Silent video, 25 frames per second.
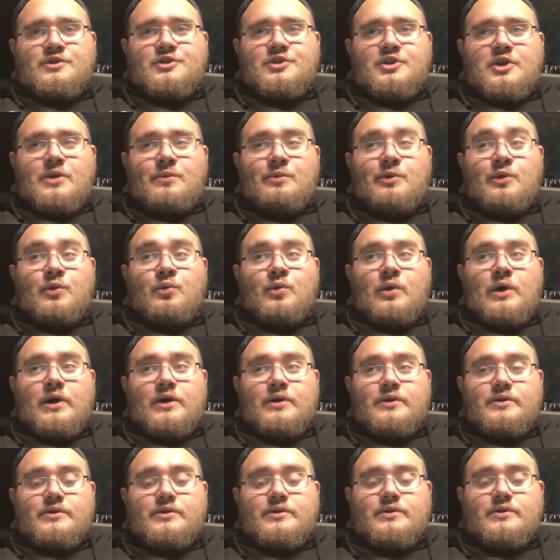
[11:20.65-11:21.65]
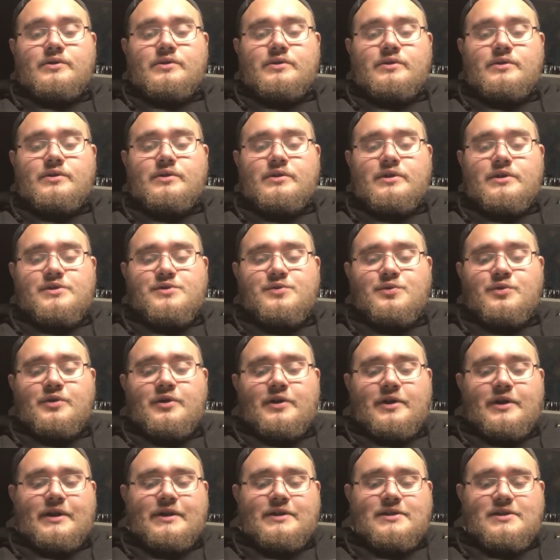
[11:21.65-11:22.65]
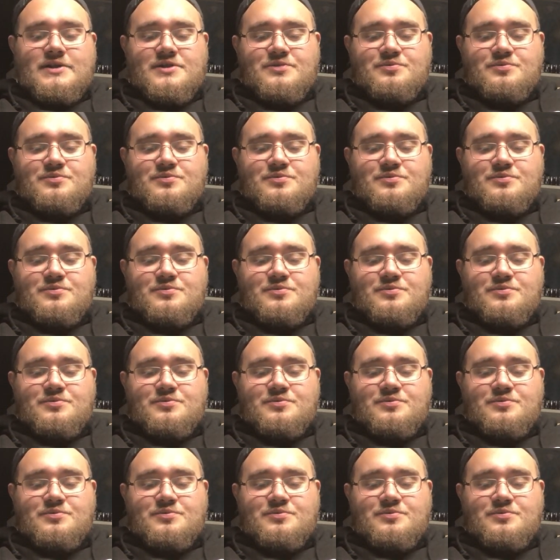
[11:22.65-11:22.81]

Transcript: JB Weld is where it gets